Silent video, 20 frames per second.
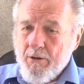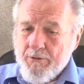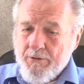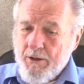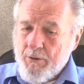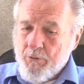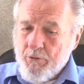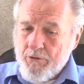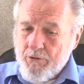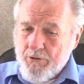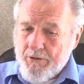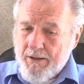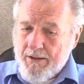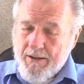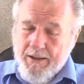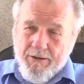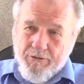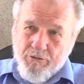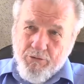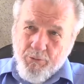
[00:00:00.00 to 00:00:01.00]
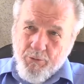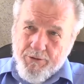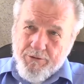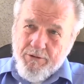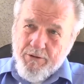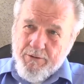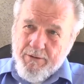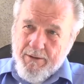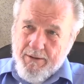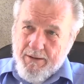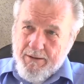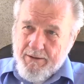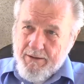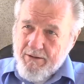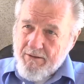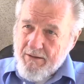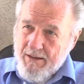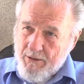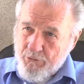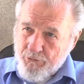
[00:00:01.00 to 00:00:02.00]
they were looking at 20 to
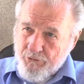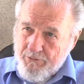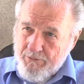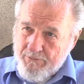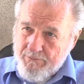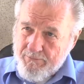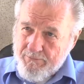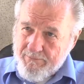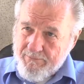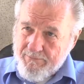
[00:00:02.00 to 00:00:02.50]
80,000,